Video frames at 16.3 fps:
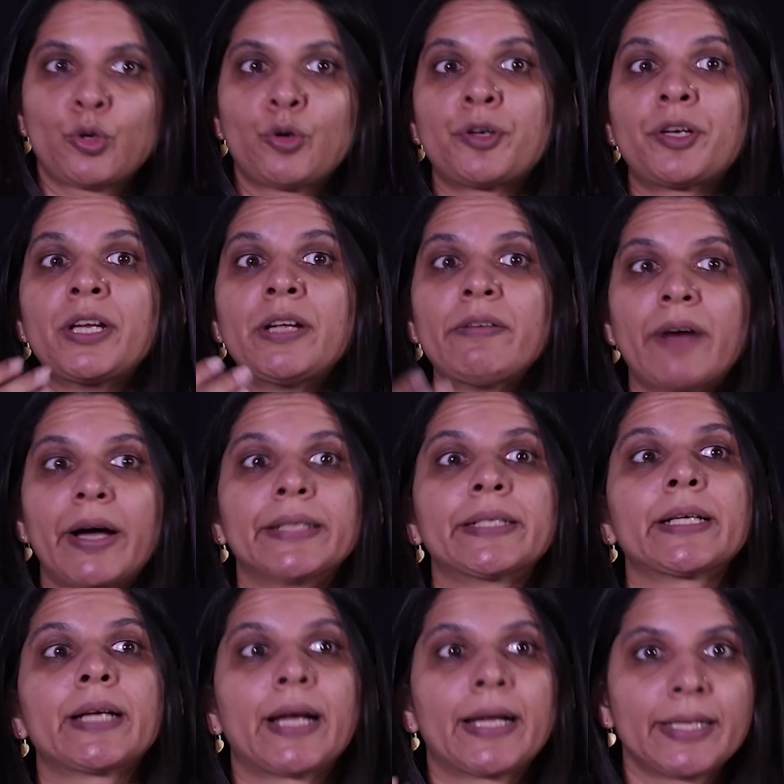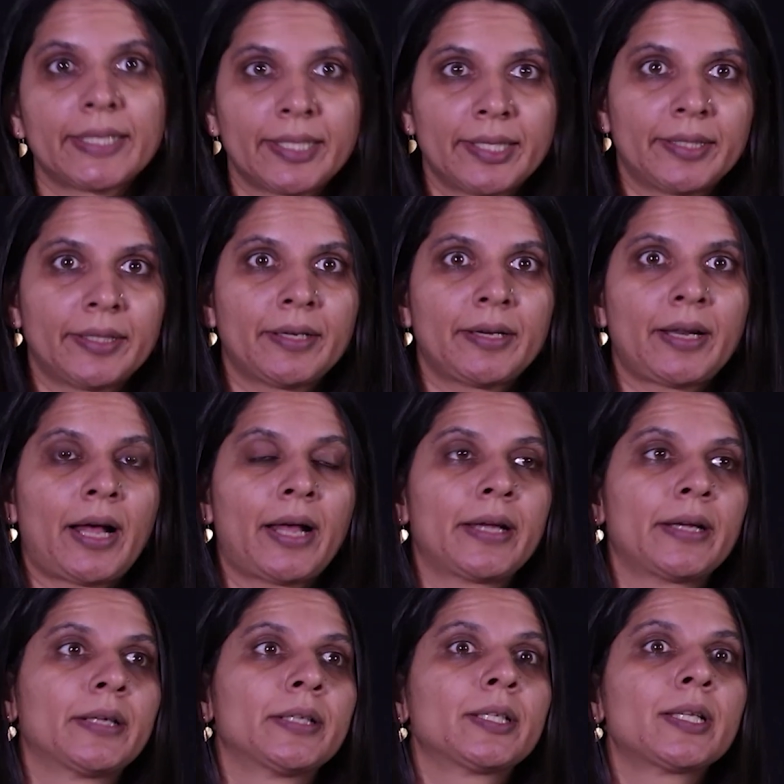So revitalizing the
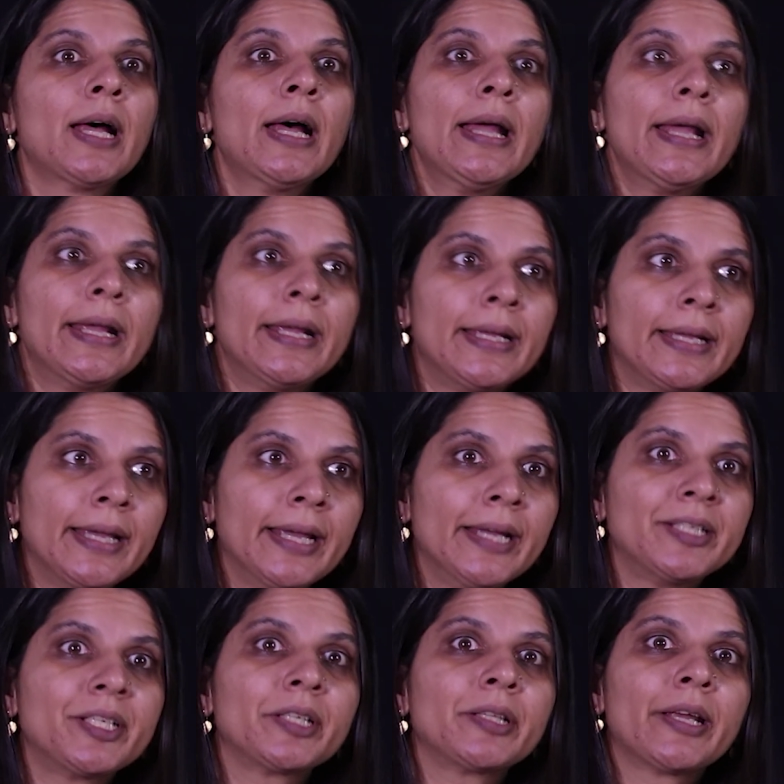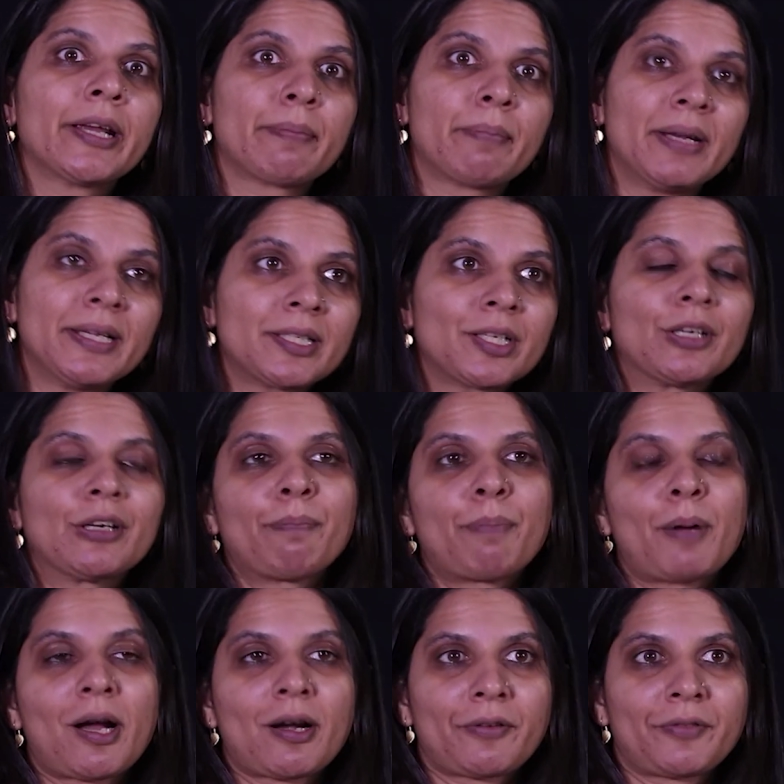diets, engaging the
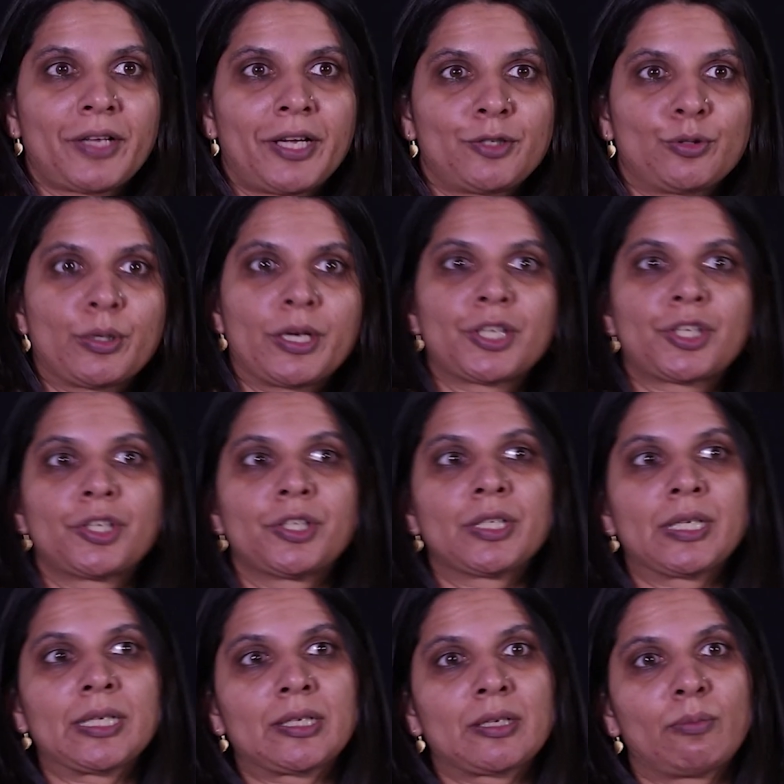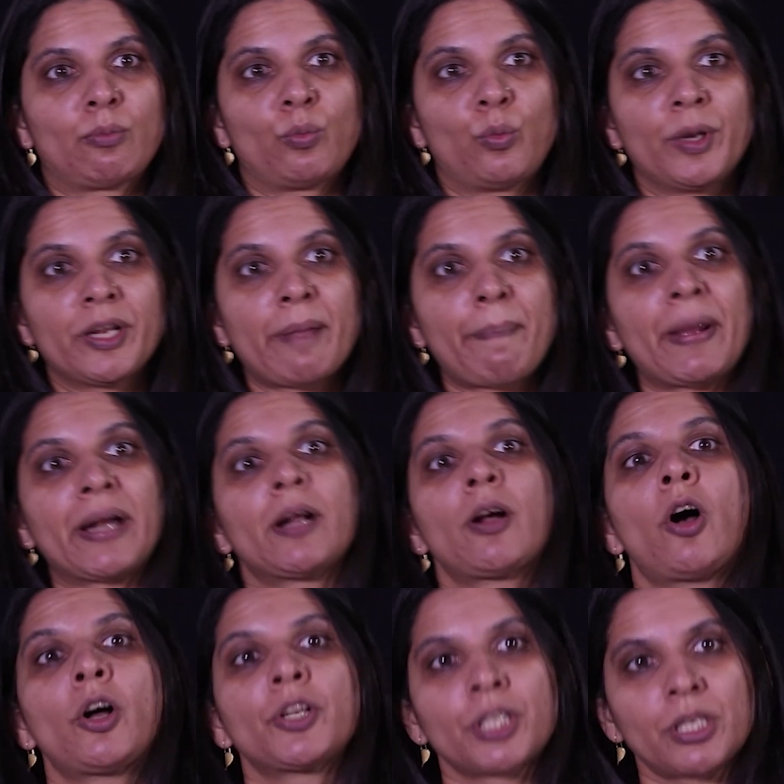administrative part of the education system with the
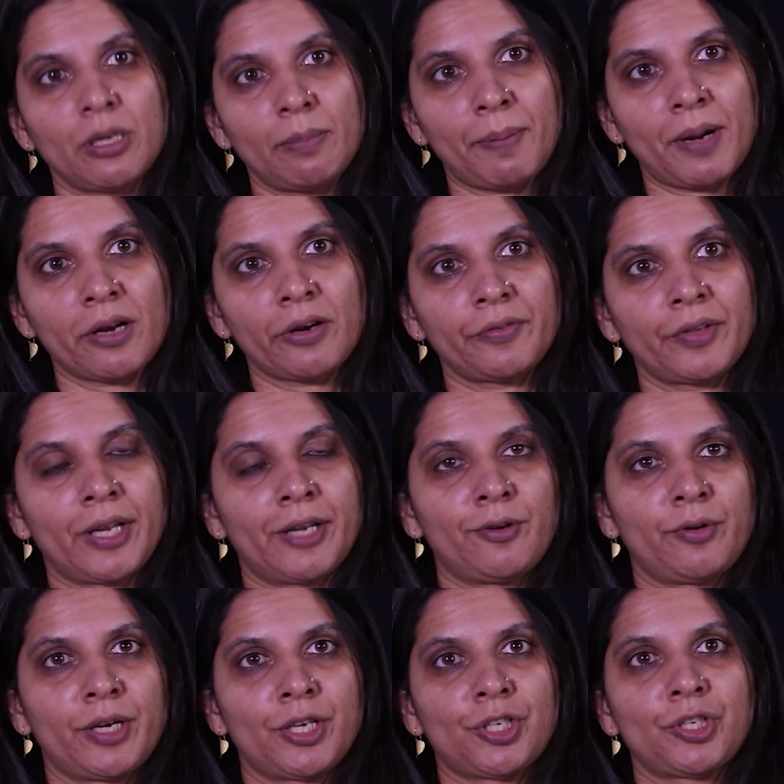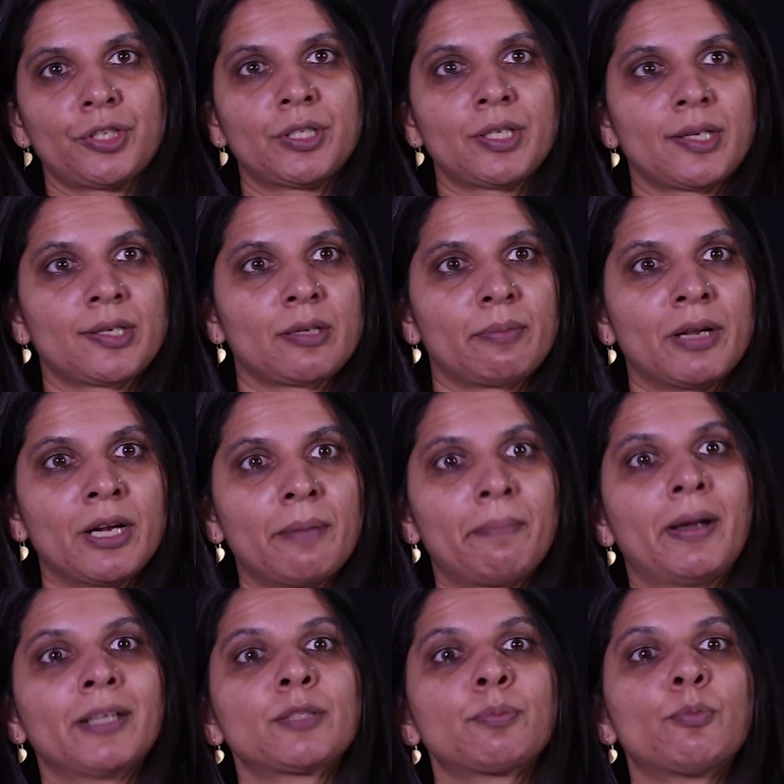pedagogical part of the education system in
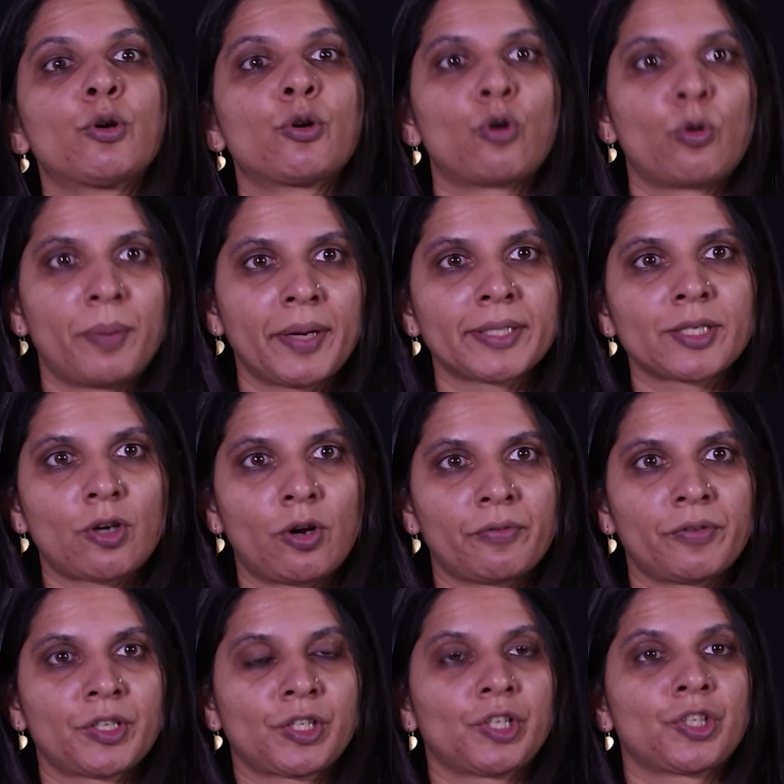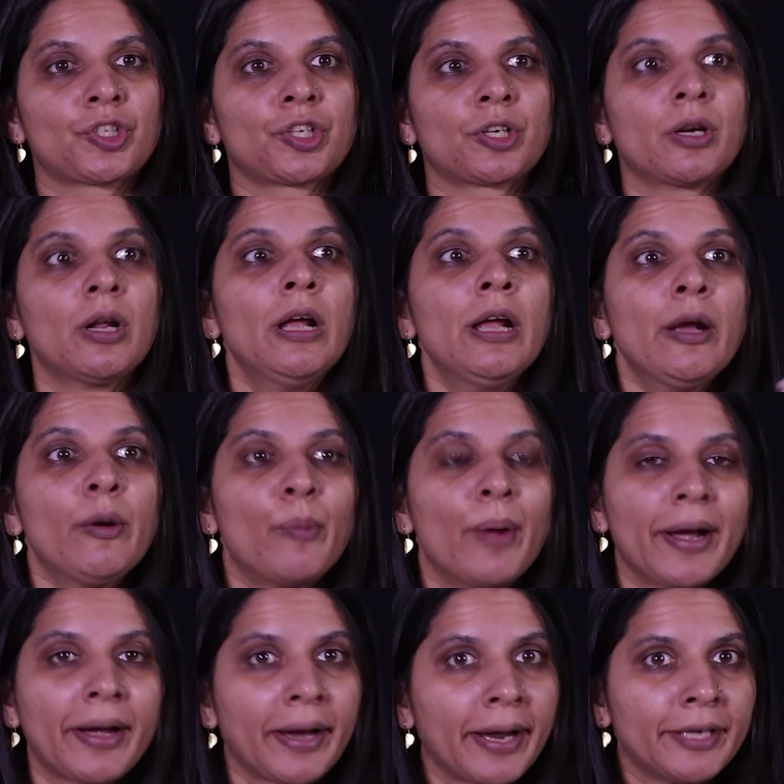a much more robust conversation
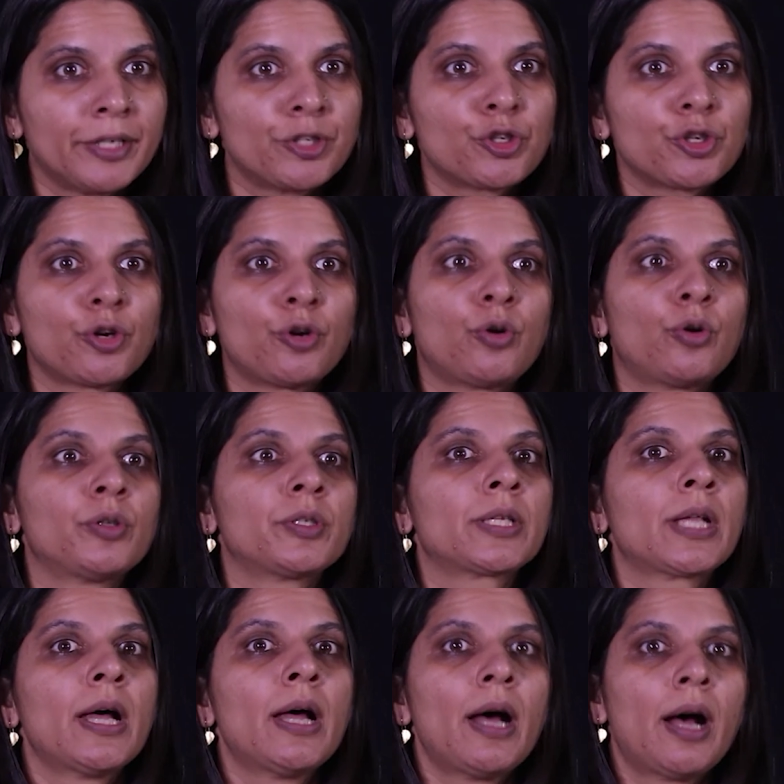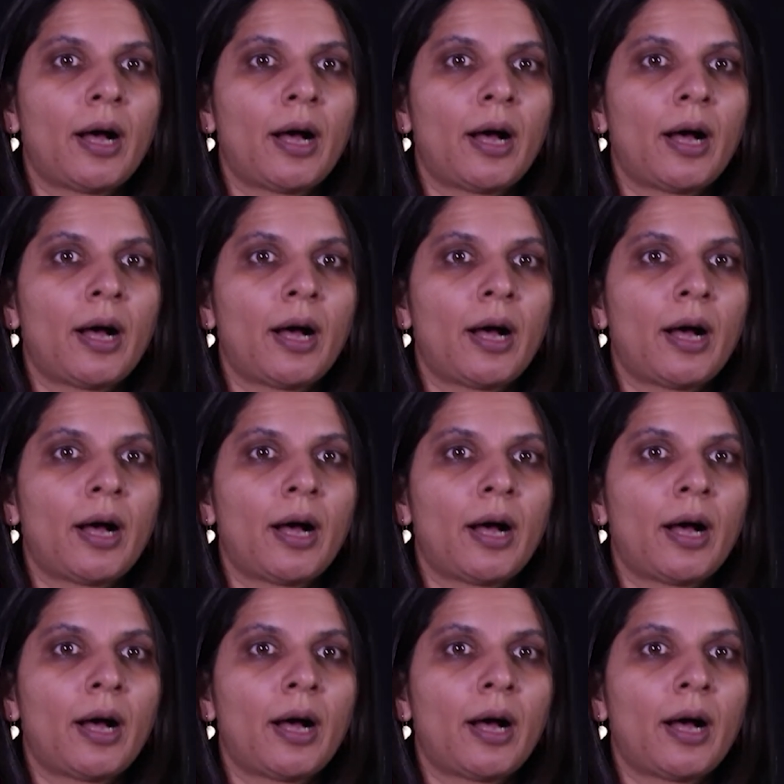where NGOs